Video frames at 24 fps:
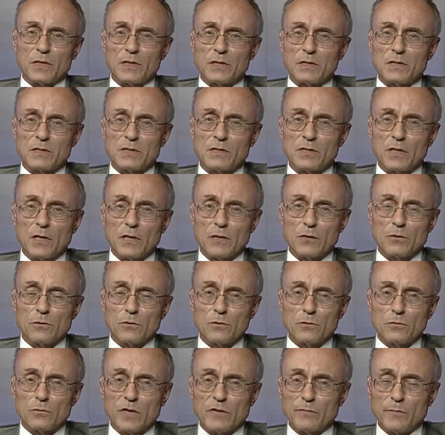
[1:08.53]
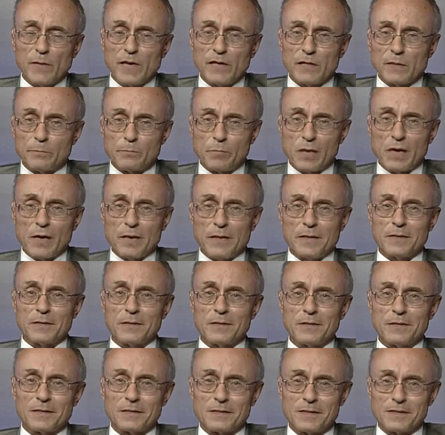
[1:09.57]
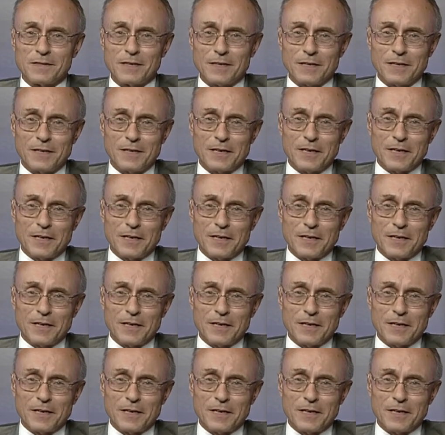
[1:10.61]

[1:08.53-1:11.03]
Mm. So they've made it plain that uh,